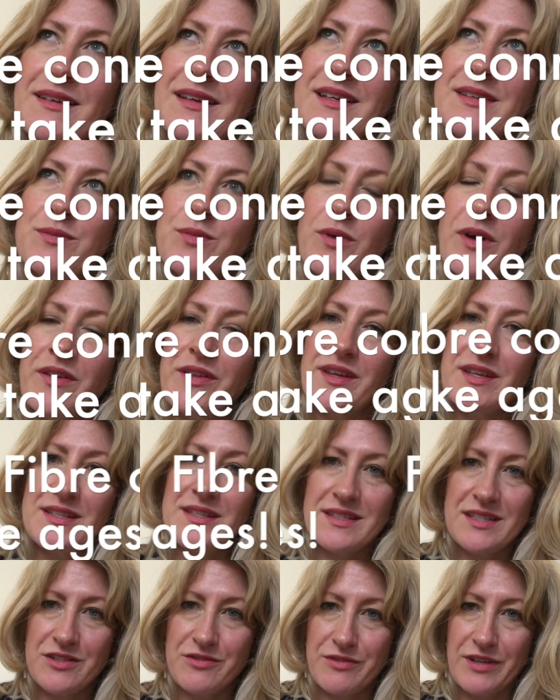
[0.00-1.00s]
is worth
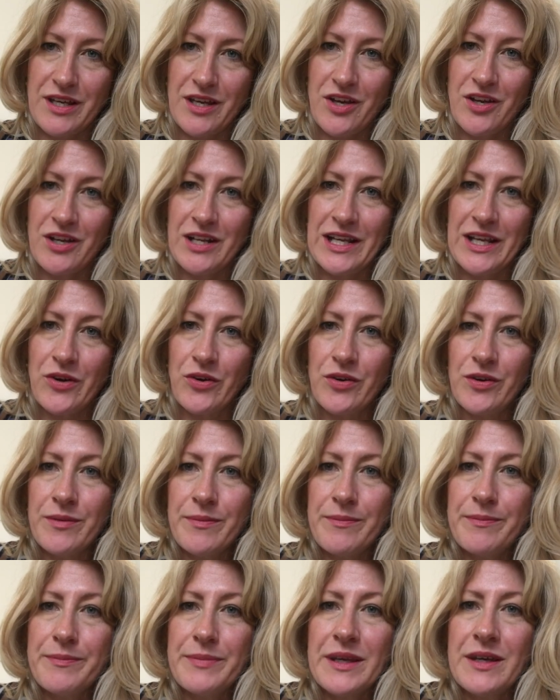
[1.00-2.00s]
considering early on,
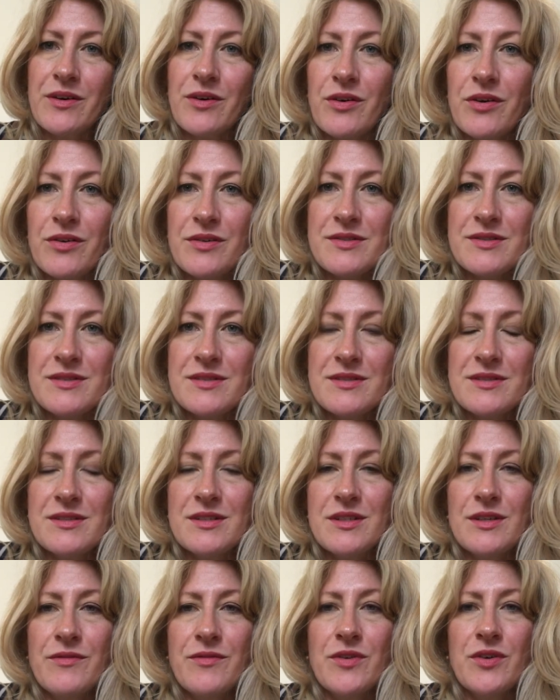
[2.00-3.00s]
because
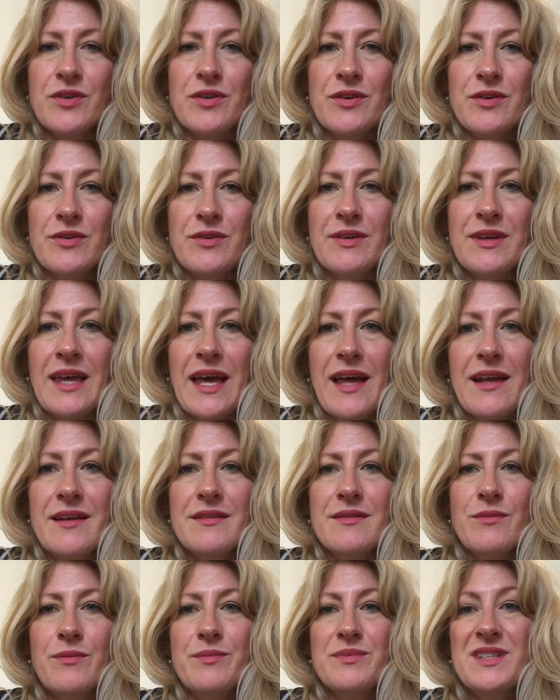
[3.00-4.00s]
you've got to get
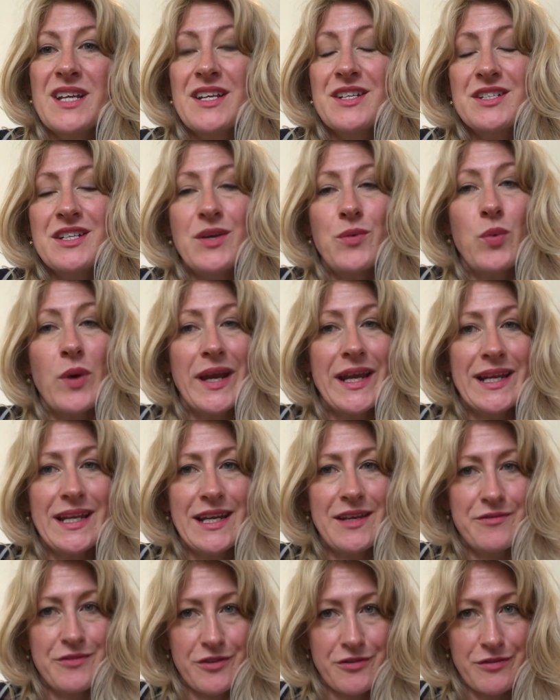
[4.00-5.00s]
potentially way
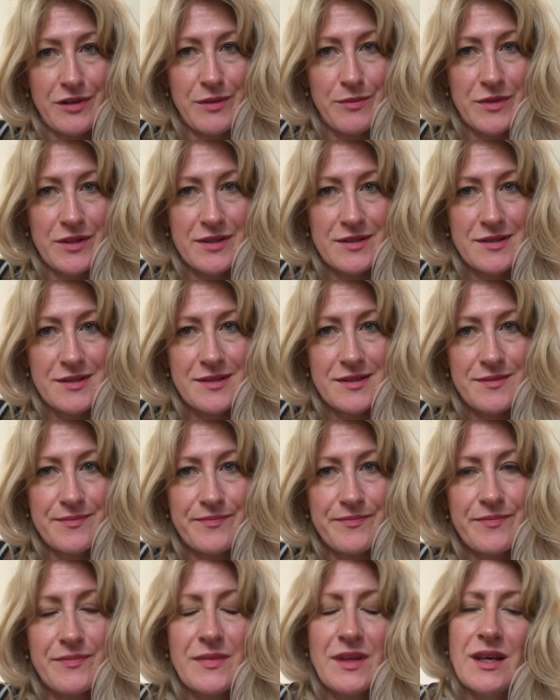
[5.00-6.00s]
leave agreements.
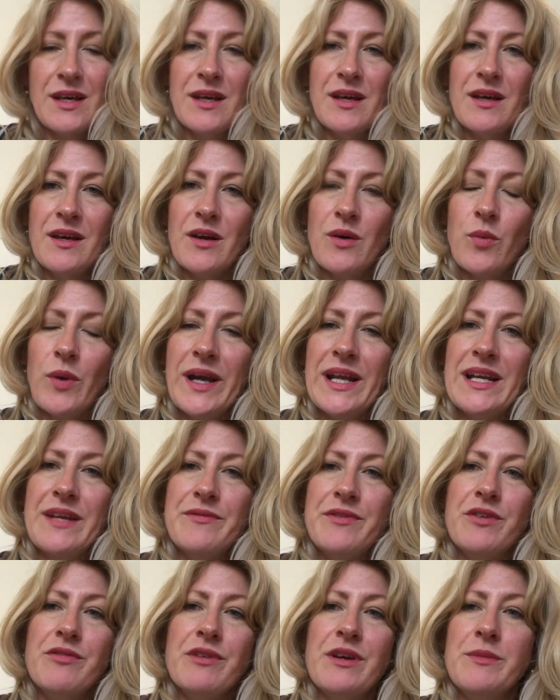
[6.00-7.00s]
A way
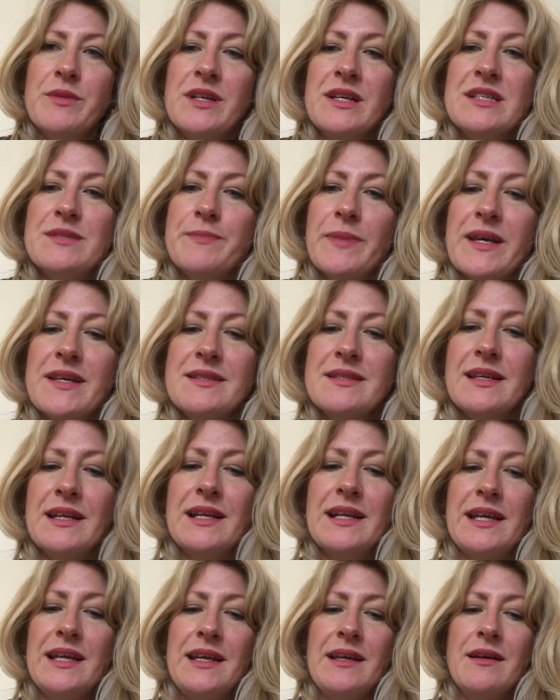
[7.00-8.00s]
leave agreement is
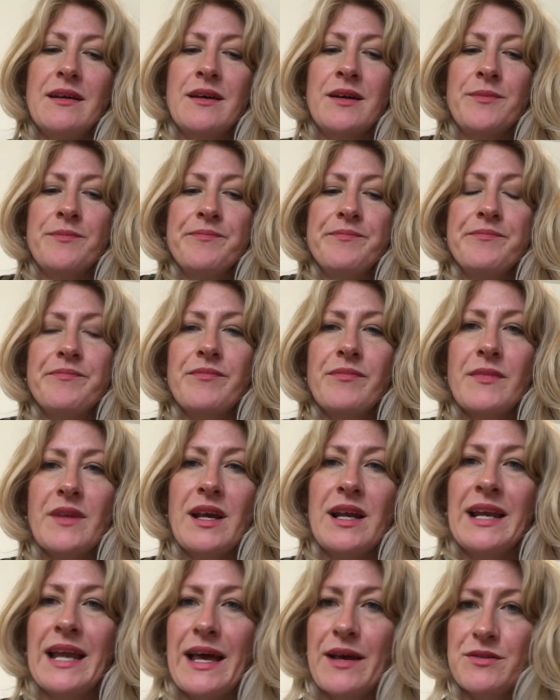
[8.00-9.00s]
basically
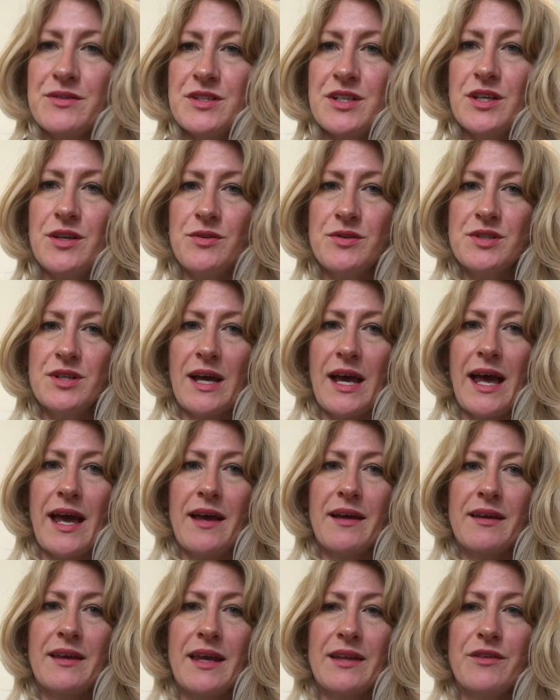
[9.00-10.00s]
allows you to
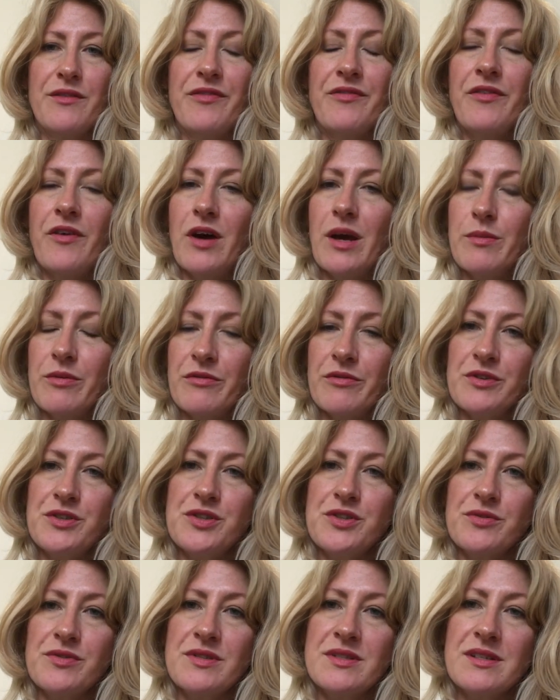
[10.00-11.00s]
get the fibre
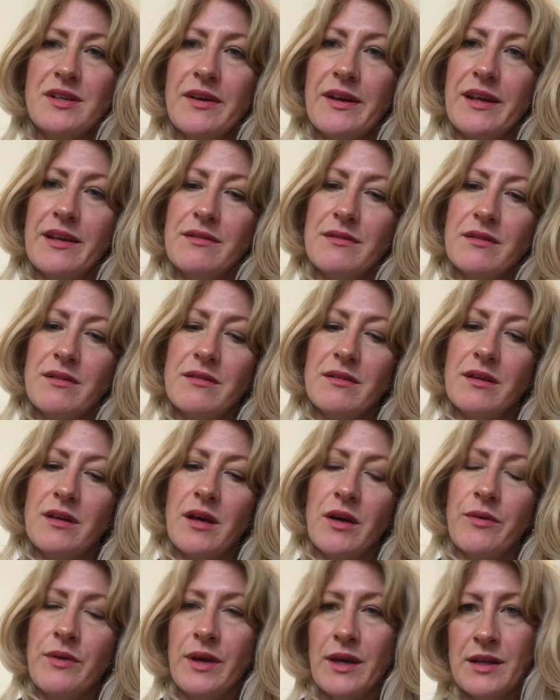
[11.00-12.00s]
onto your site,
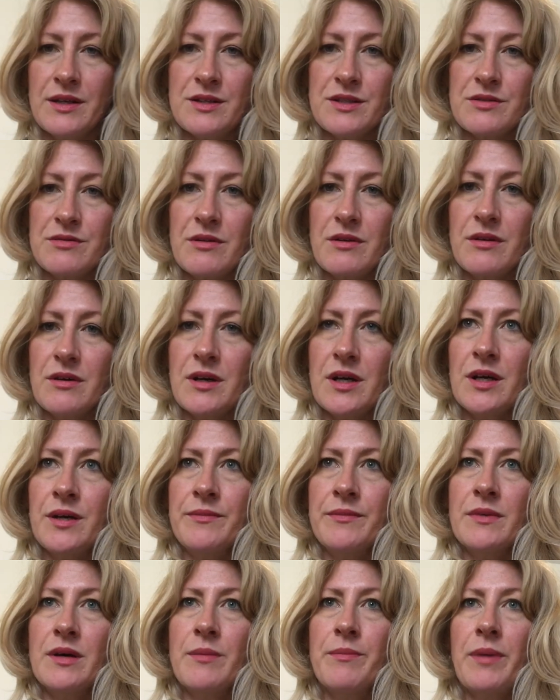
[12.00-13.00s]
going under
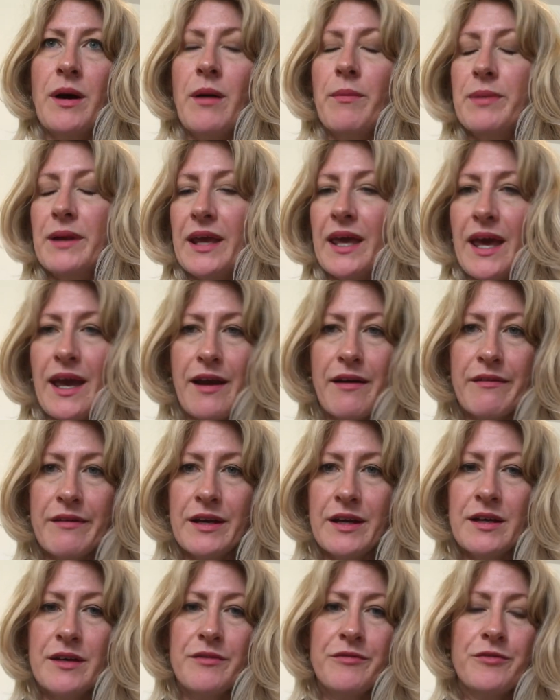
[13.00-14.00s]
a public
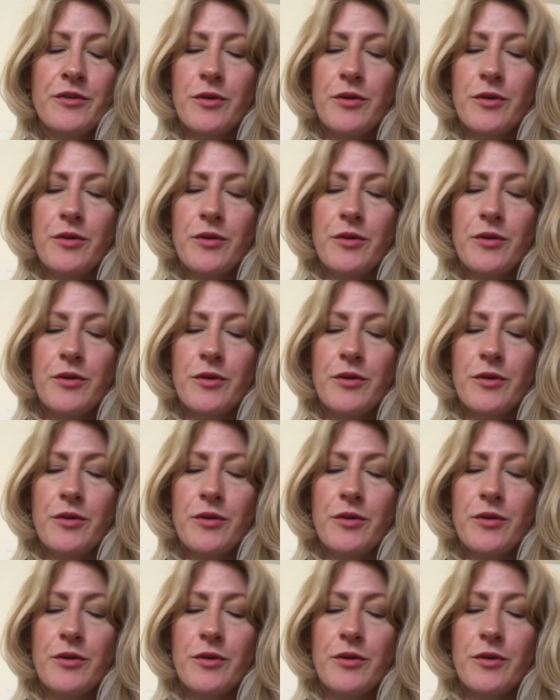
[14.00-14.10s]
area, a